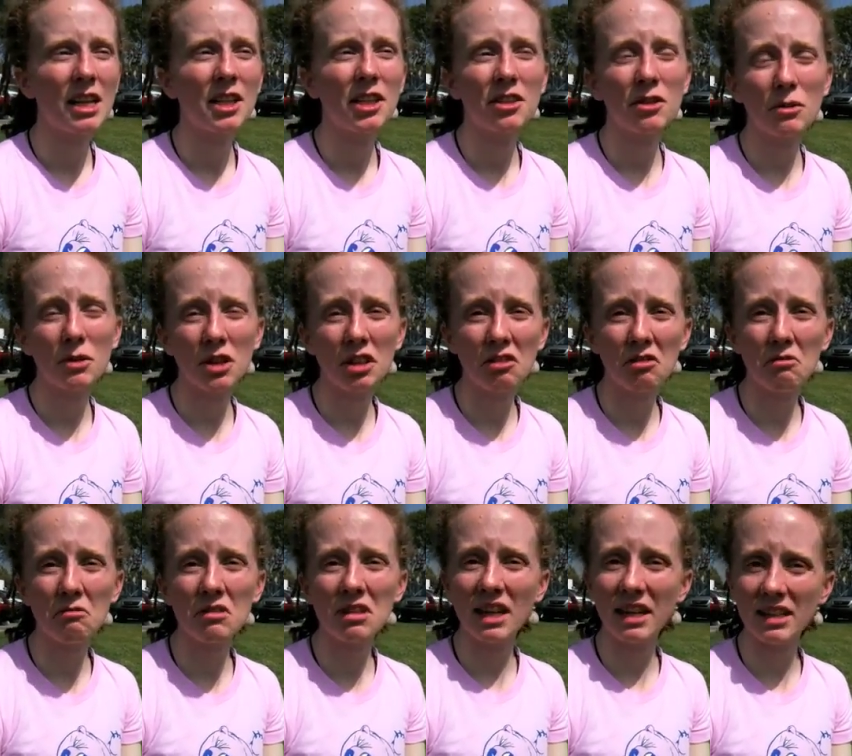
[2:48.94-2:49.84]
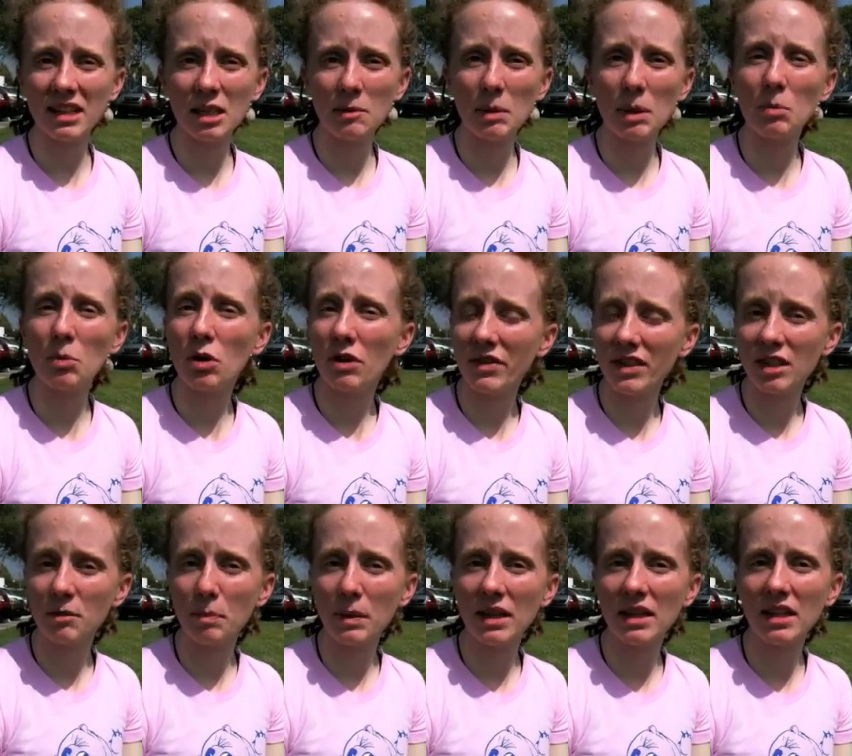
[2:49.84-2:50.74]
So cute tends to be more of a
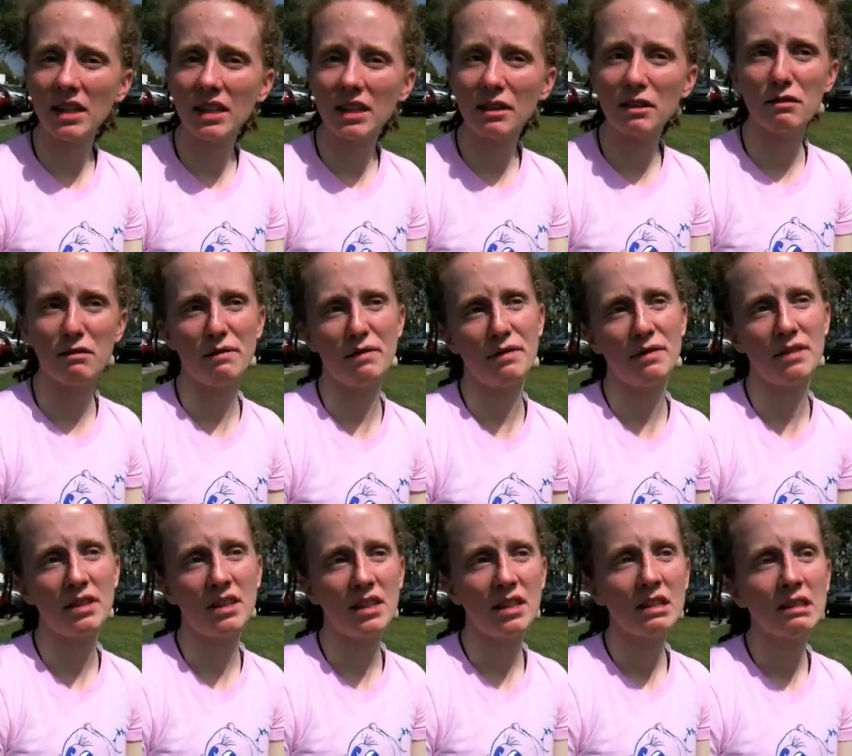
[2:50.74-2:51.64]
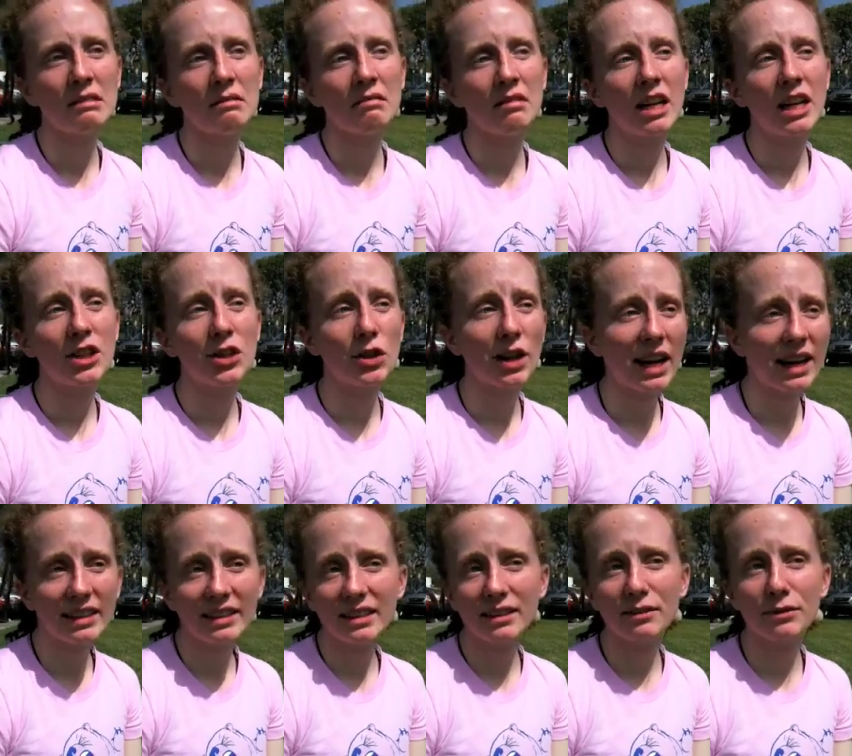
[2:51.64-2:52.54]
diminutive,
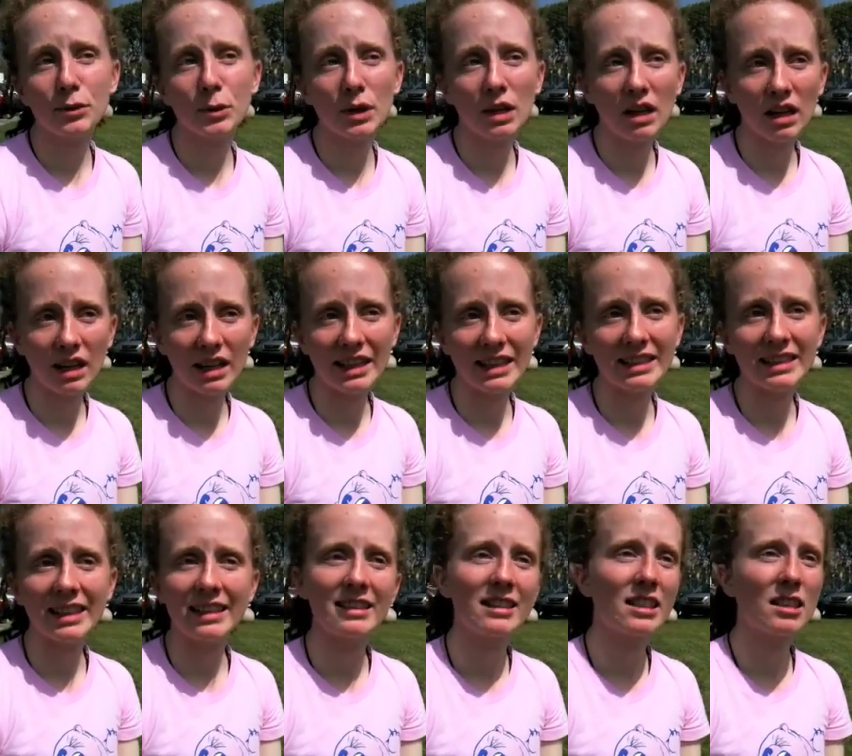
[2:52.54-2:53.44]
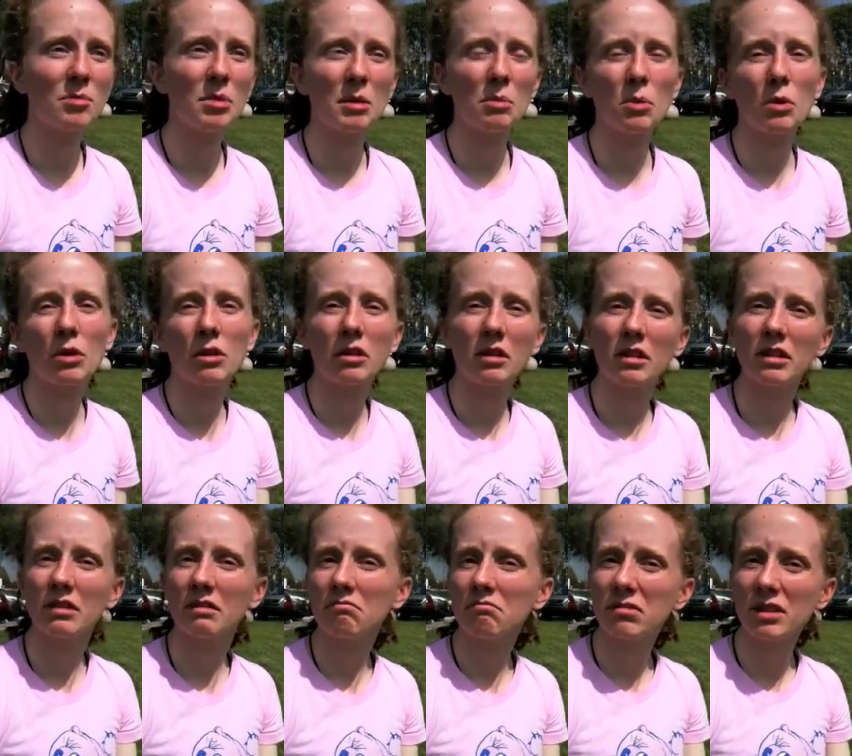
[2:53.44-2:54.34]
attractive or hot tends to be
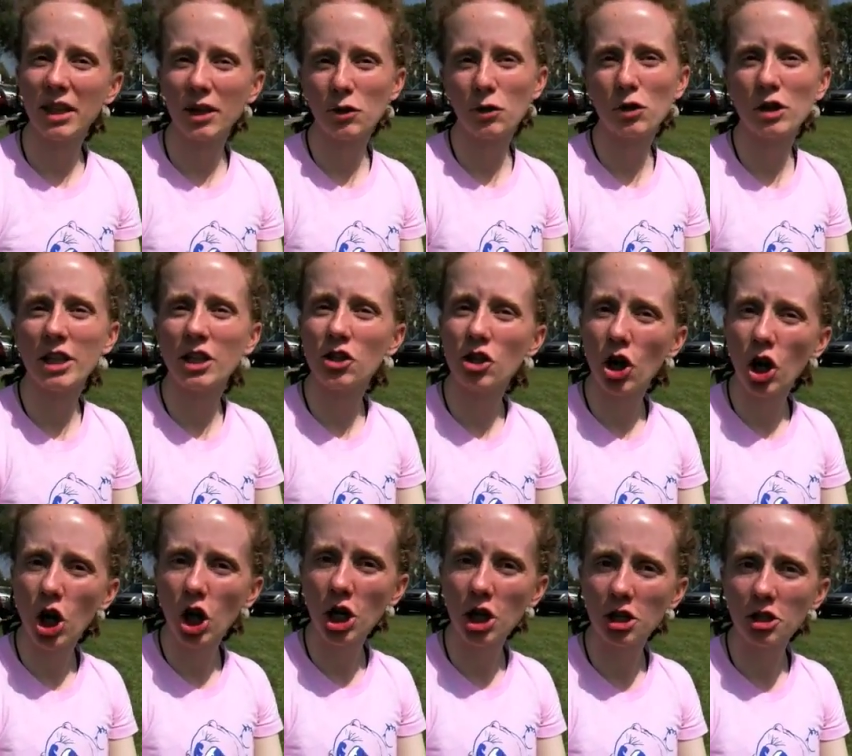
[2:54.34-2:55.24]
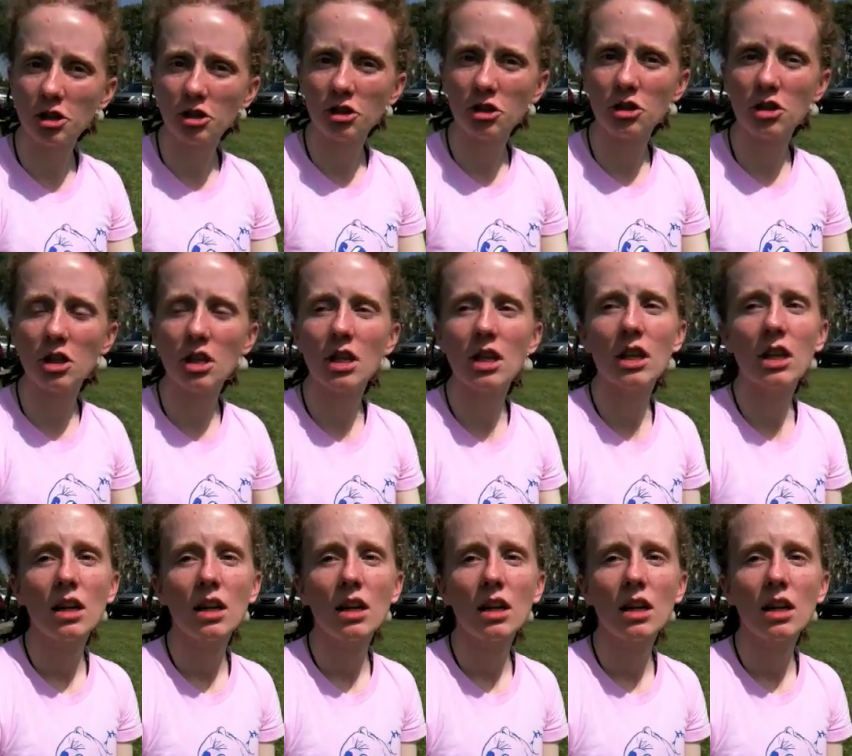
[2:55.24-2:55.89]
more sexually sexualized. Charged. Yeah.